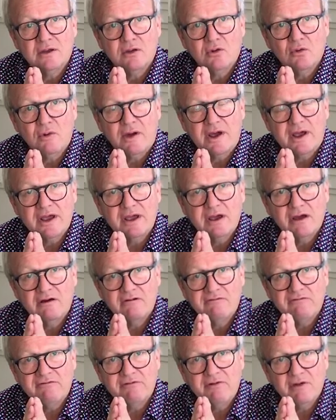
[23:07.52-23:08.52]
way
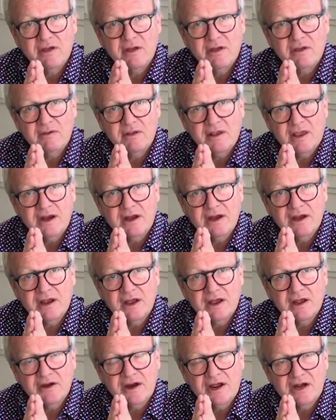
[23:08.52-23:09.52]
of getting
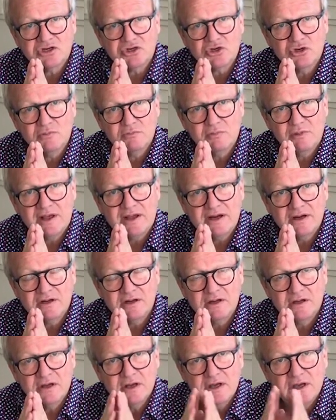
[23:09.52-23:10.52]
a natural blend.
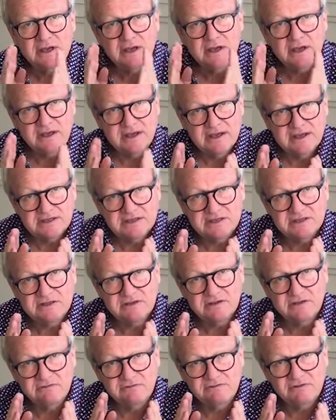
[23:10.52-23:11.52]
Yes,
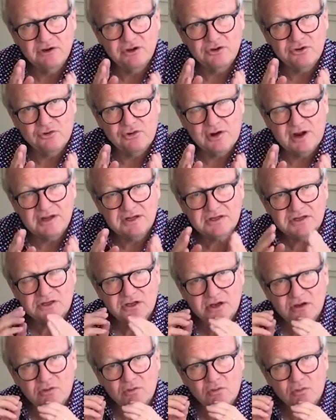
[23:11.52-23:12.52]
you've heard right.
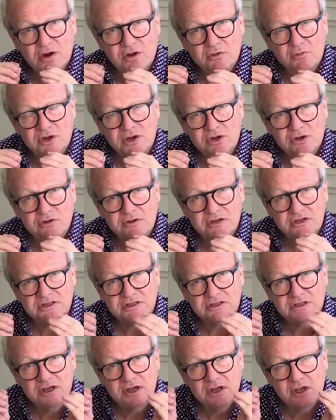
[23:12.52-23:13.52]
So what we do
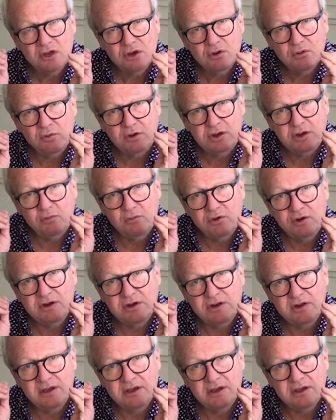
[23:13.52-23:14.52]
is we
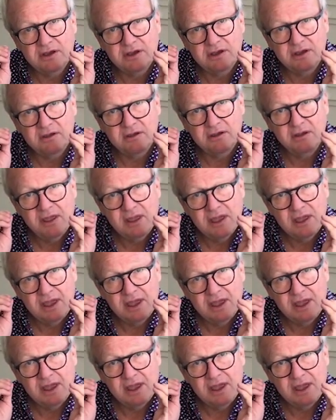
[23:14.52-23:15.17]
would